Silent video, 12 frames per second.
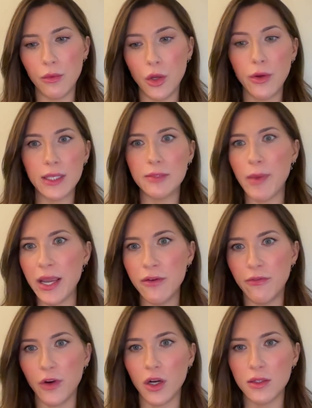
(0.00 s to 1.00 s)
Who gets paid
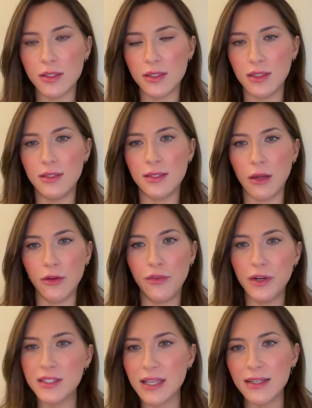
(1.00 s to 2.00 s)
first is out of
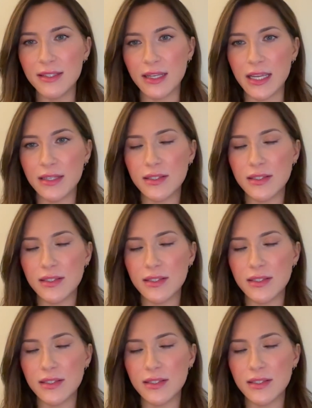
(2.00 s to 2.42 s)
necessity.